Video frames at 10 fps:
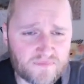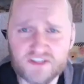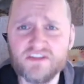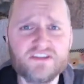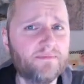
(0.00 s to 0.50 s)

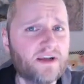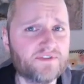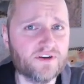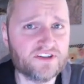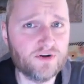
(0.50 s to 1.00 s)
This is sometimes
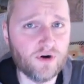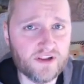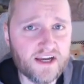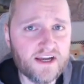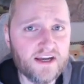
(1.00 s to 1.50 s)
also
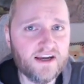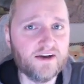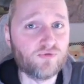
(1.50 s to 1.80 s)
called a